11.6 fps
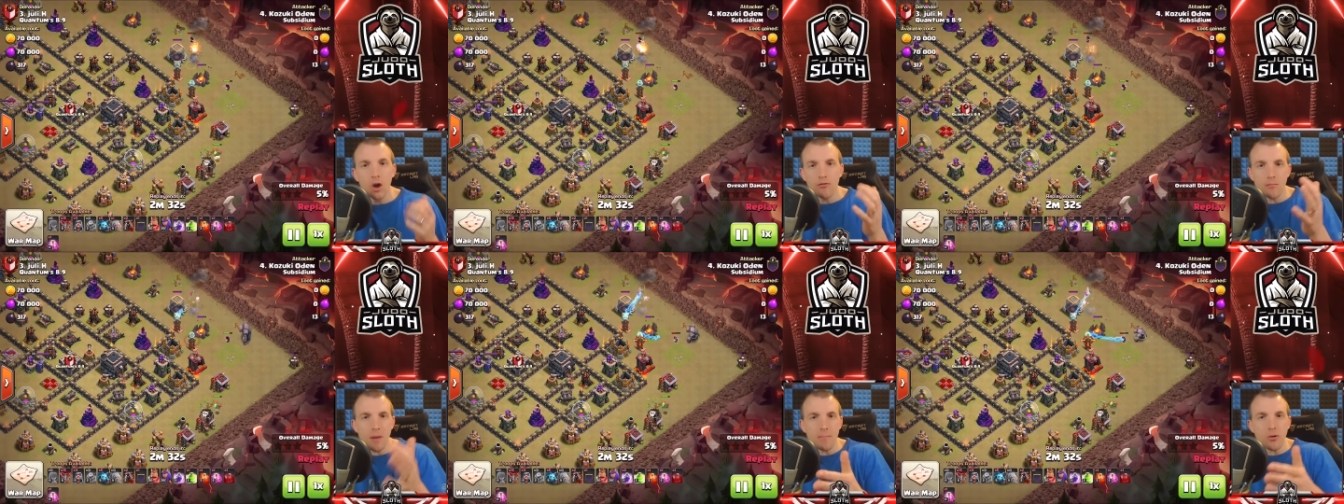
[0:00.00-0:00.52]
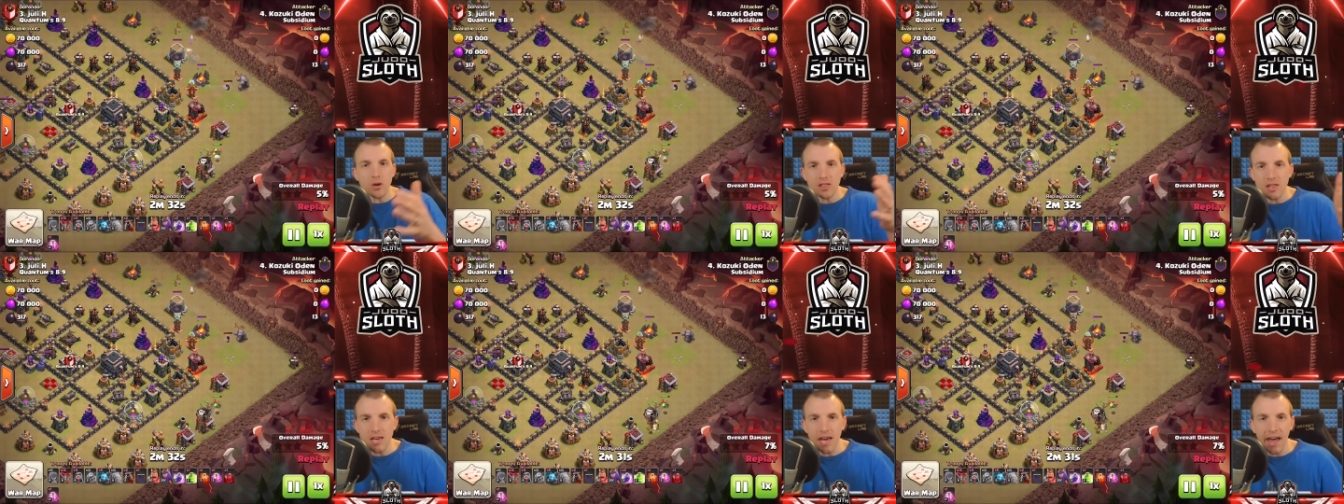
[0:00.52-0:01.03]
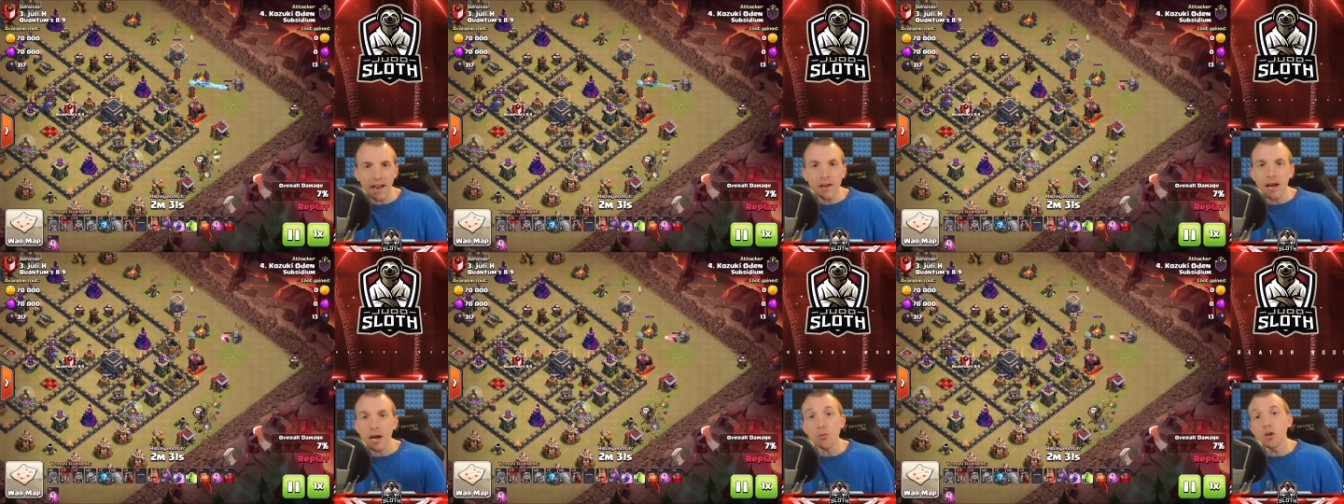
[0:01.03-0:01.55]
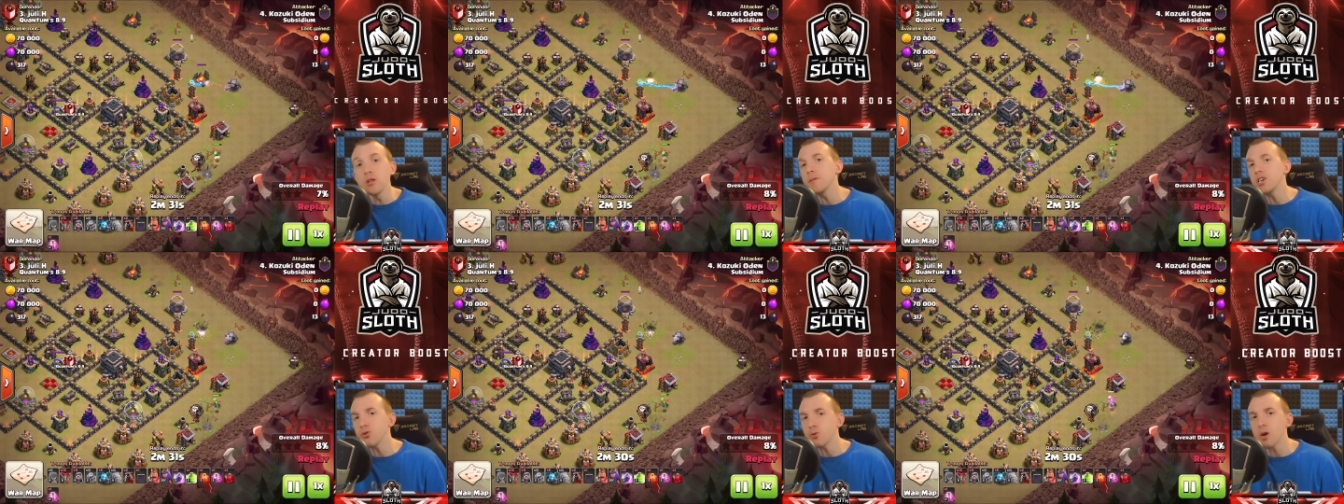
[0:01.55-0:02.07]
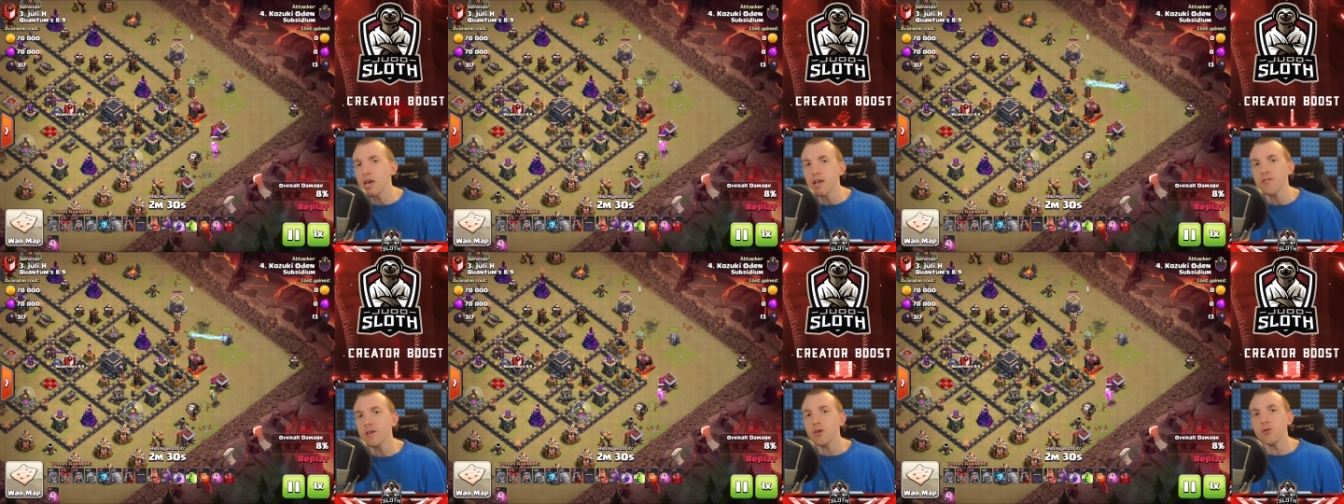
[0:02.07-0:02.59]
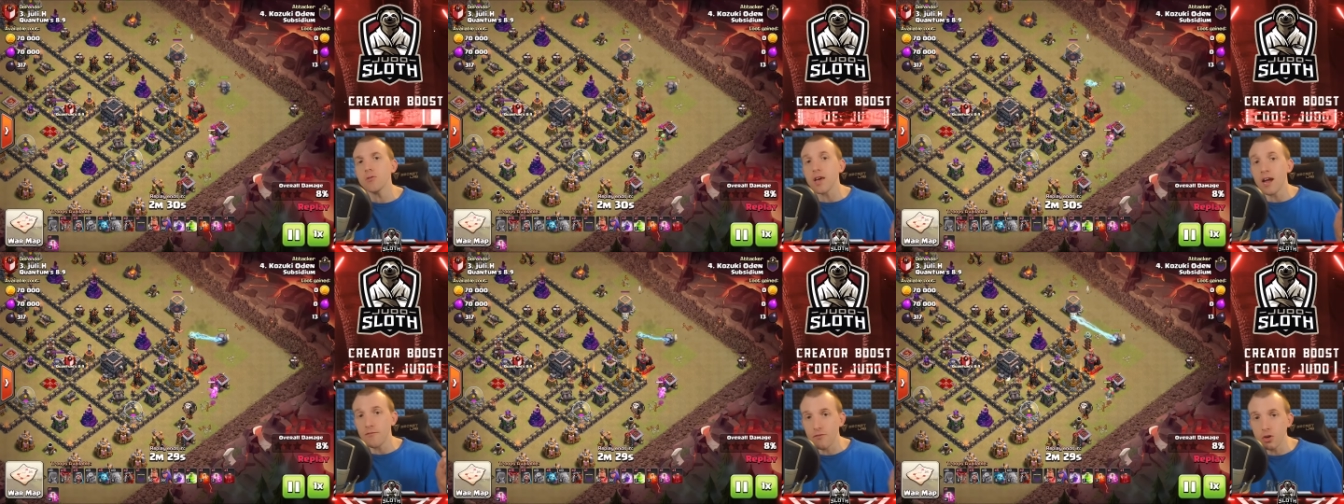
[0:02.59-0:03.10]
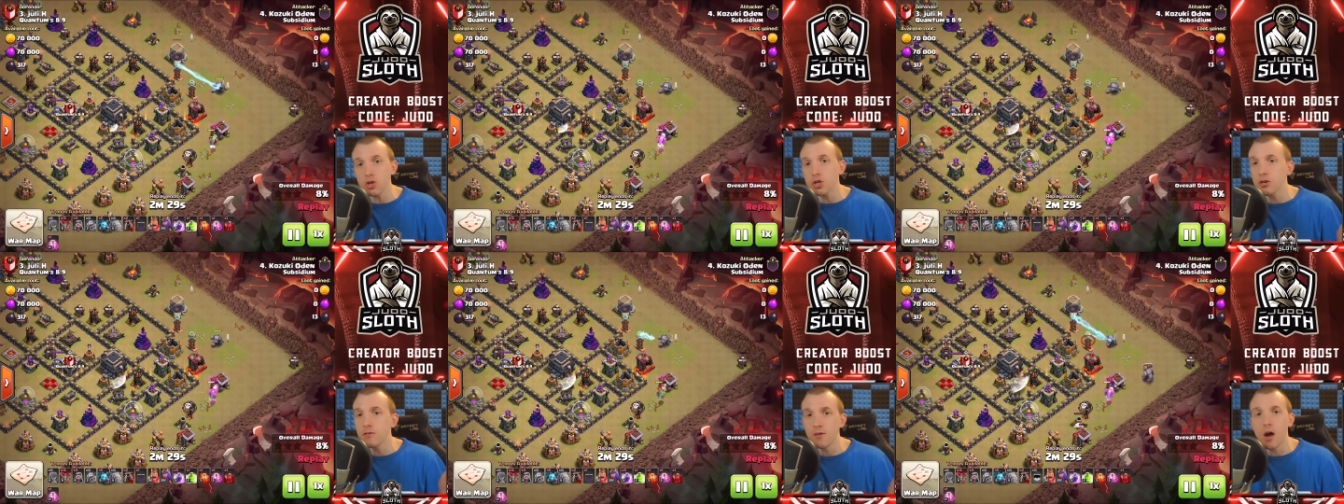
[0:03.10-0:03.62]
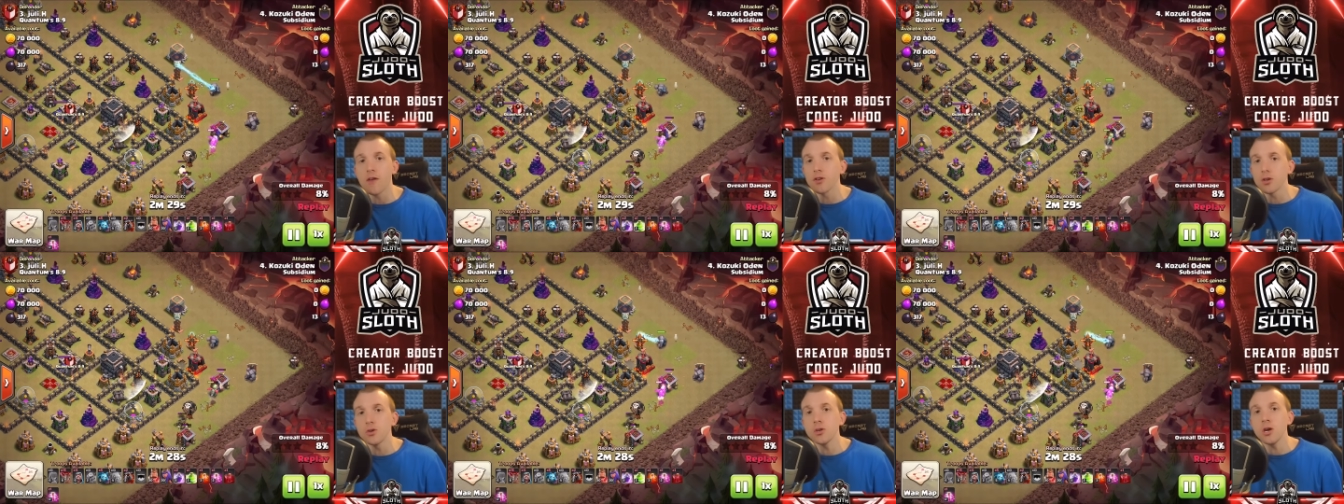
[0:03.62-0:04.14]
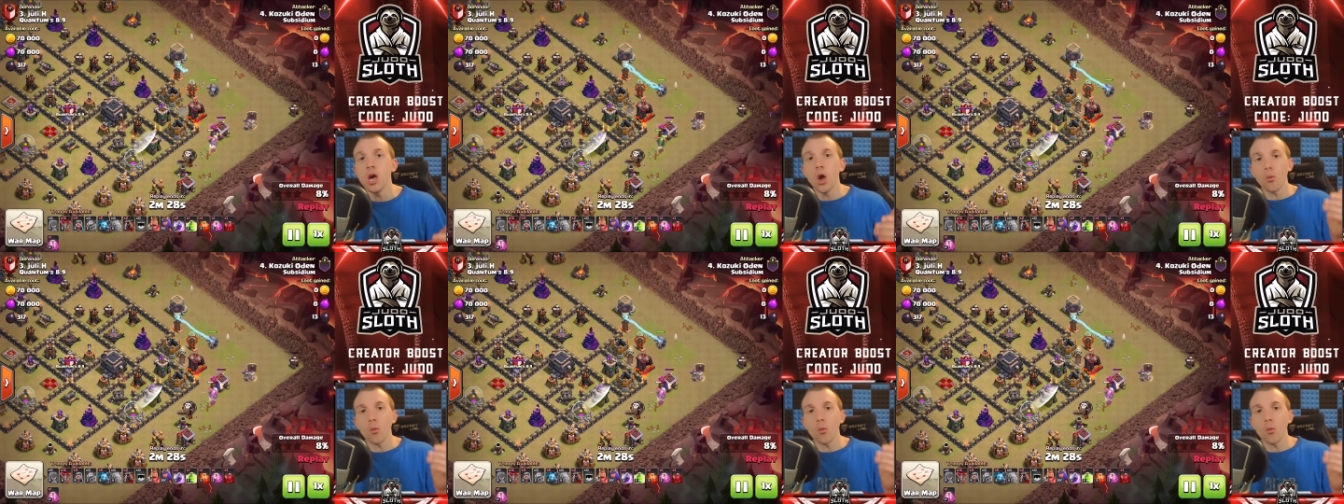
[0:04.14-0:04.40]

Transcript: Remember, at the end, I will be showcasing you that version of LavaLoon